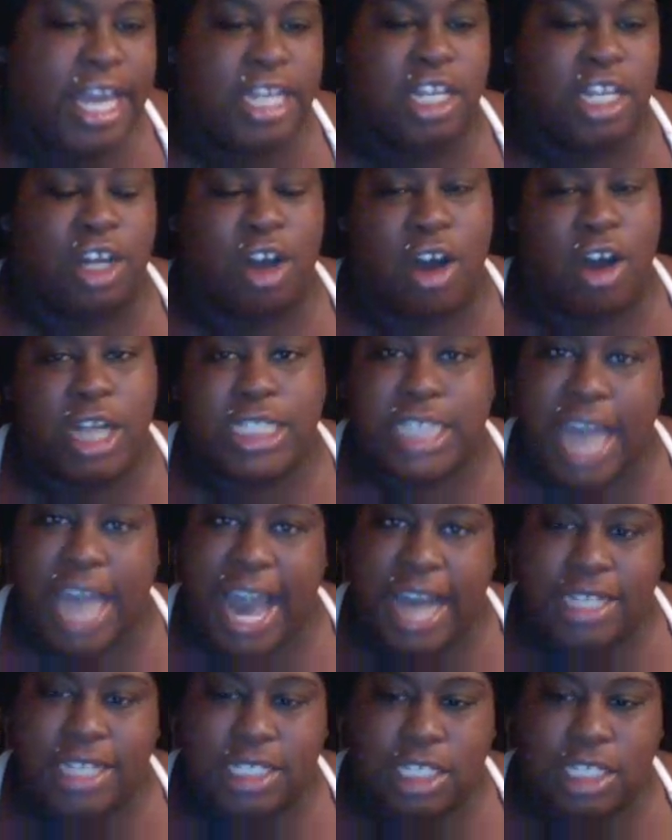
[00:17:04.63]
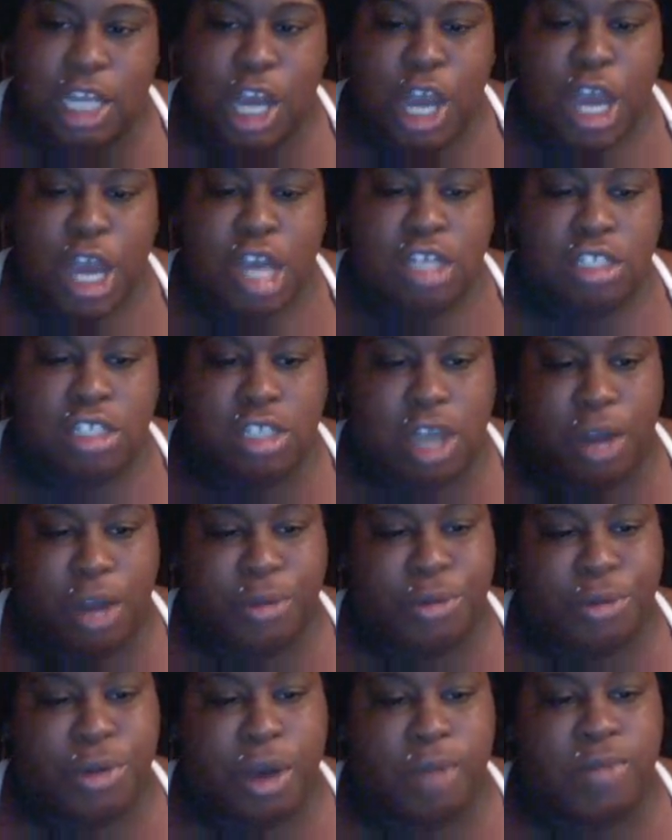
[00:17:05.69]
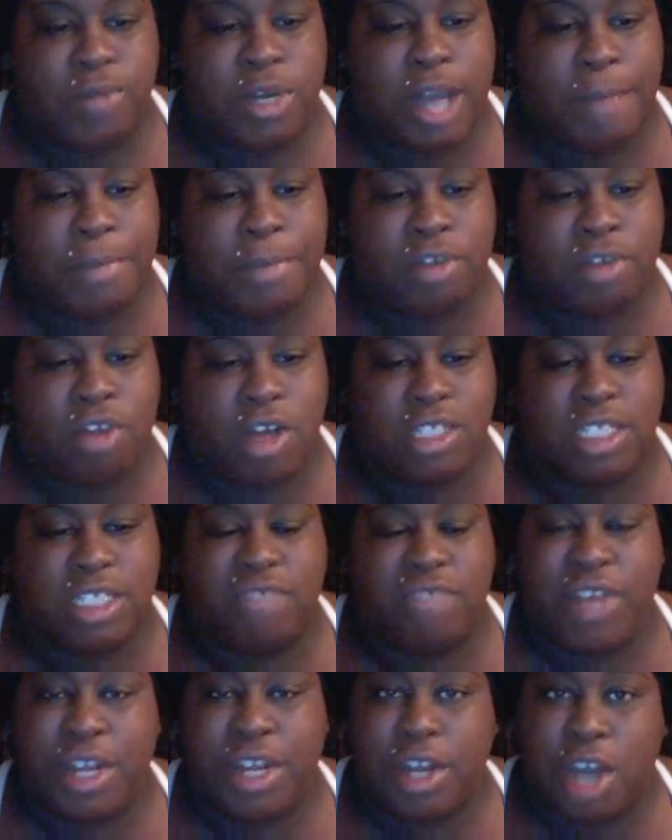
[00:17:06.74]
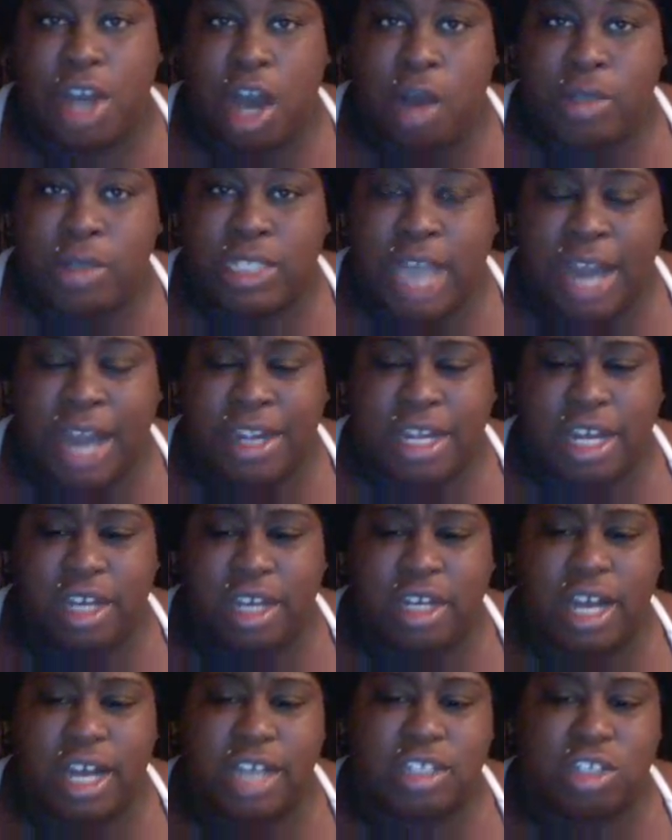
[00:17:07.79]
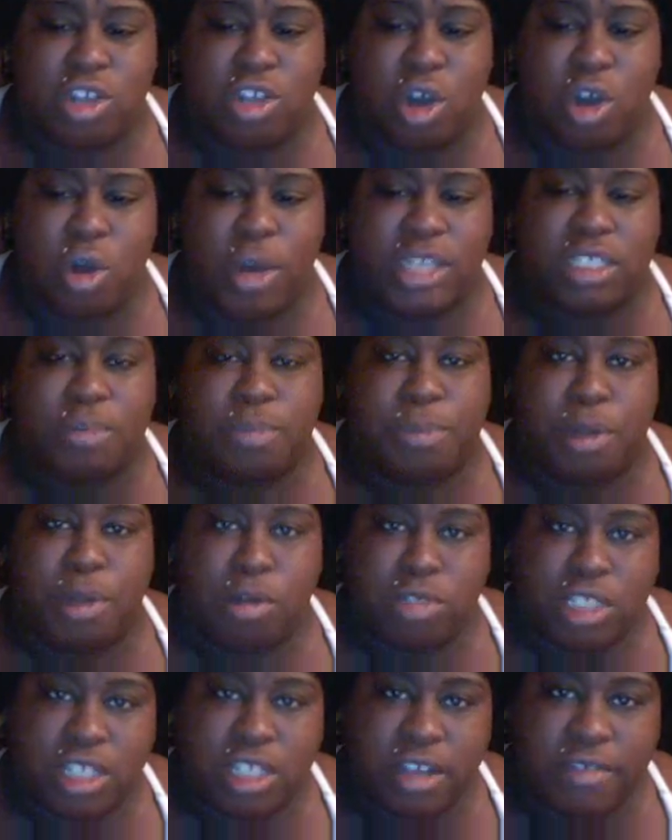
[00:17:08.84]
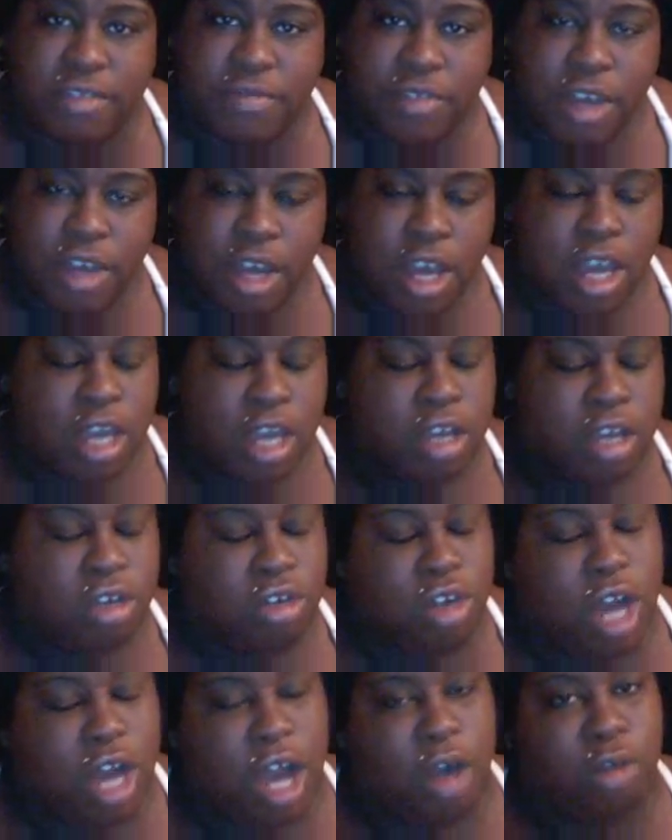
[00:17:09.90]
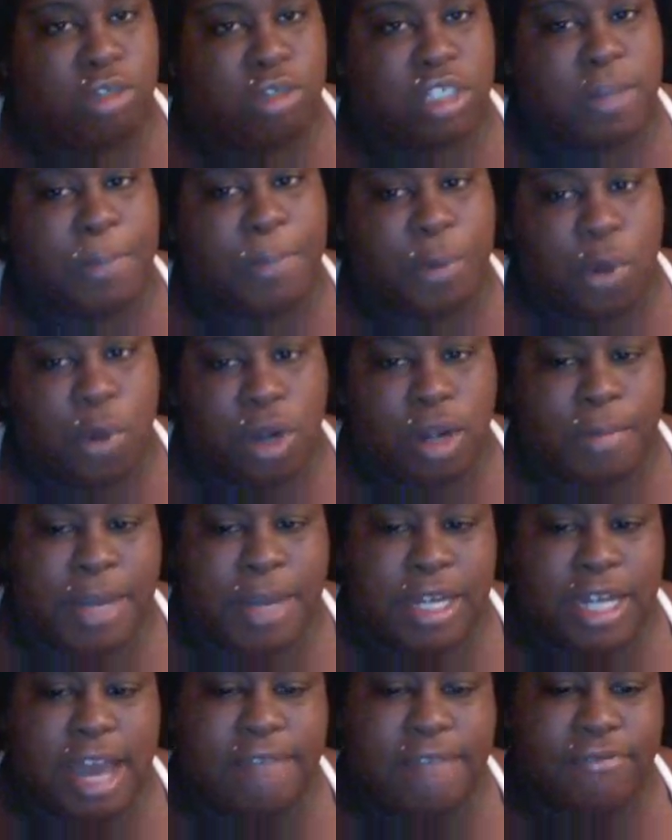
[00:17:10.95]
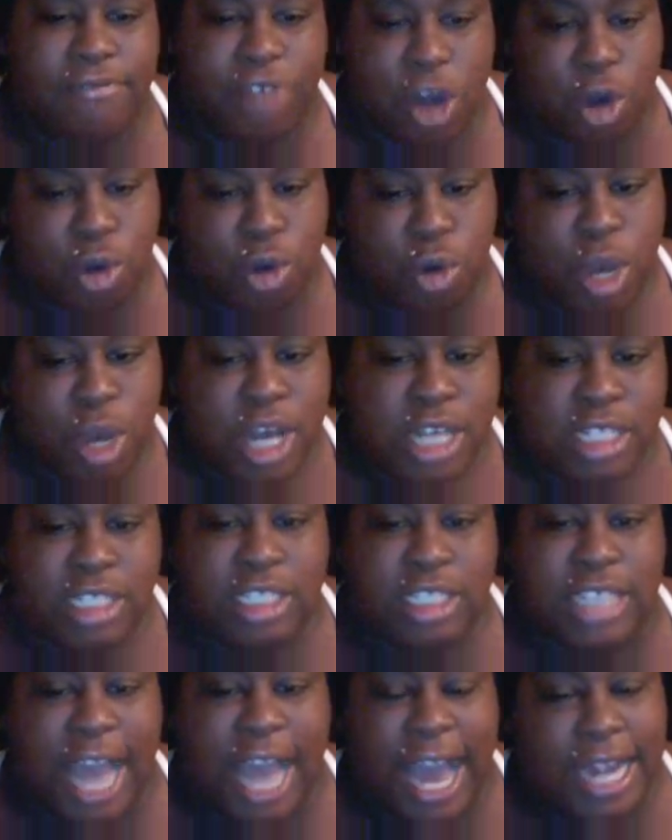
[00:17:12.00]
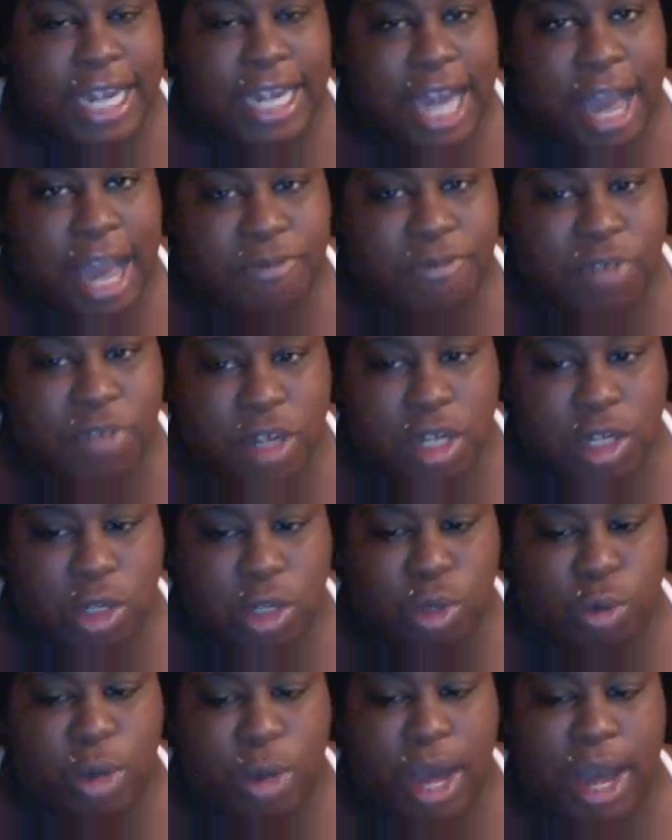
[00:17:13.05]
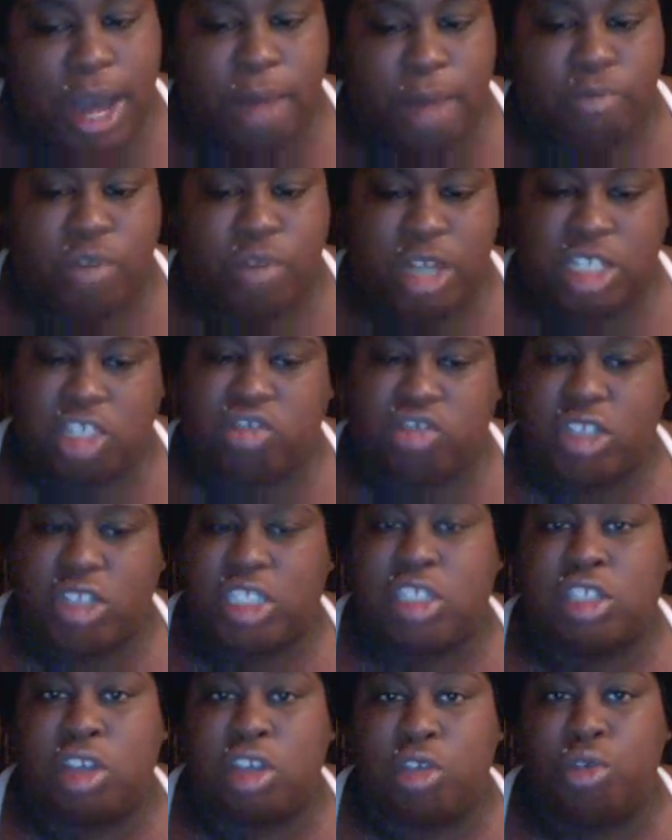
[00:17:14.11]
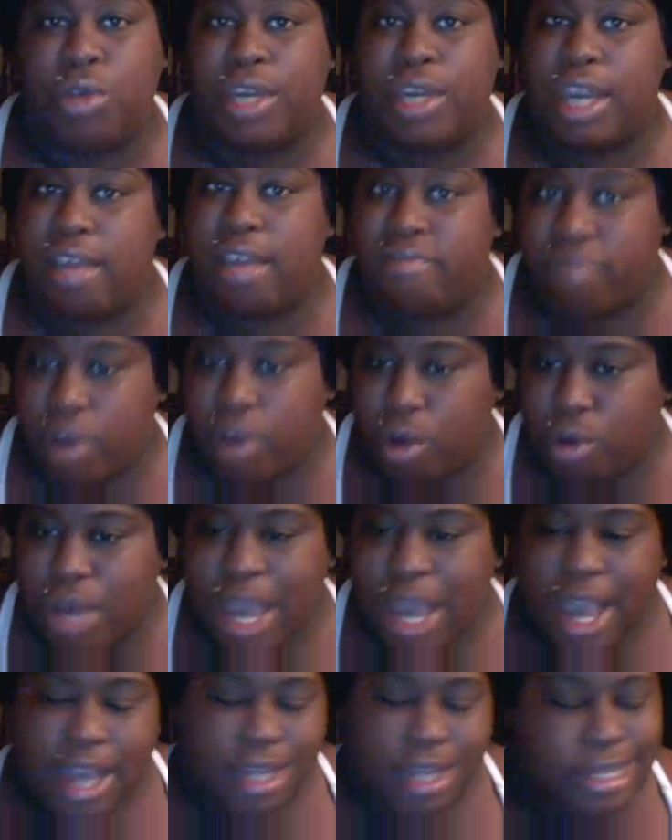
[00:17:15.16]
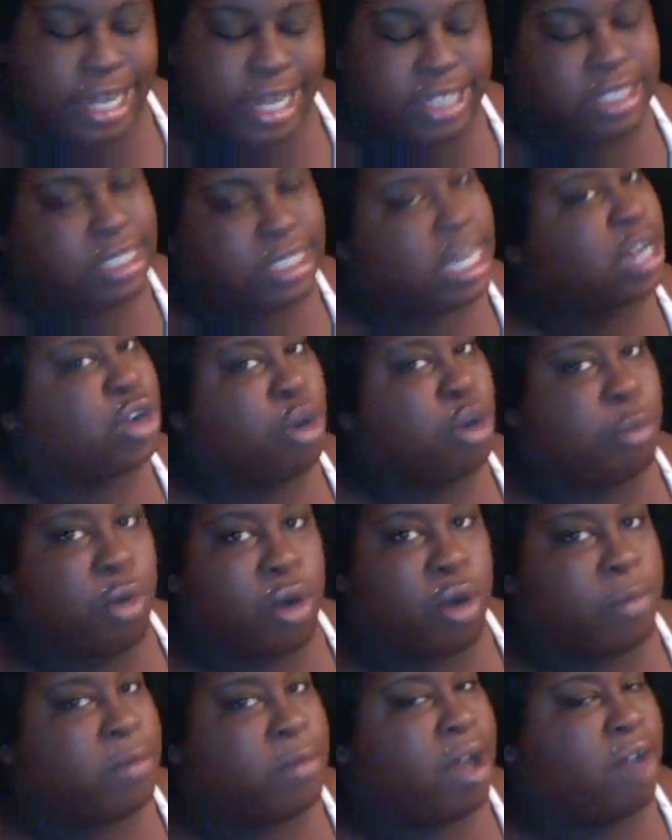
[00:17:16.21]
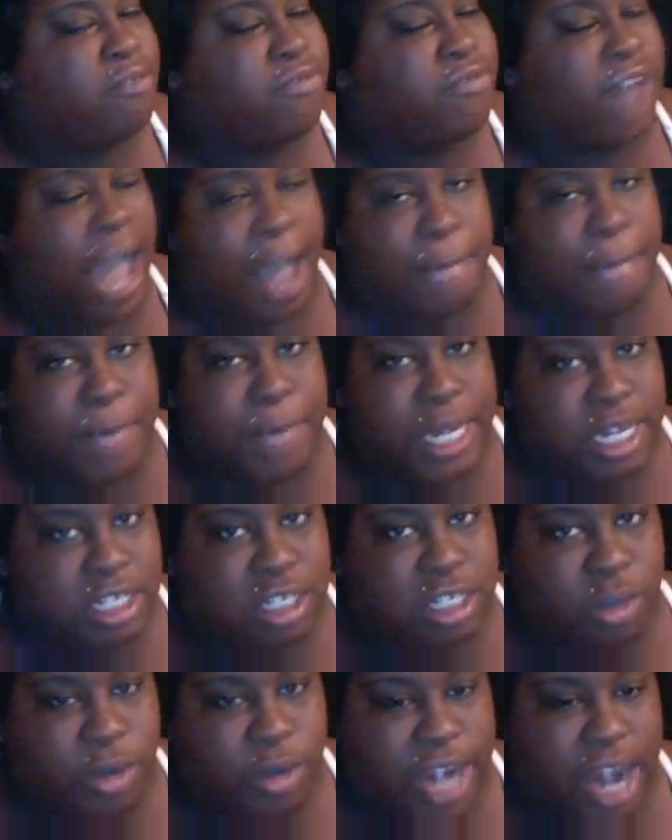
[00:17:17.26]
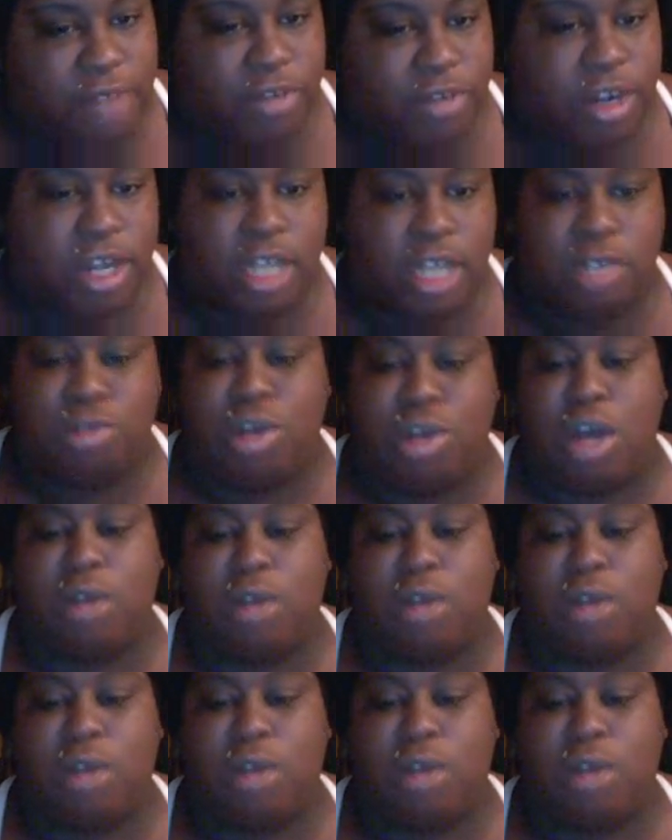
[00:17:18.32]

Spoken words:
in the contest. So if you come across his videos under Gusto Explosive, support him. Hit that vote. Sign up for the little registration so you can vote. Doesn't take no more than about 5 minutes or whatever. And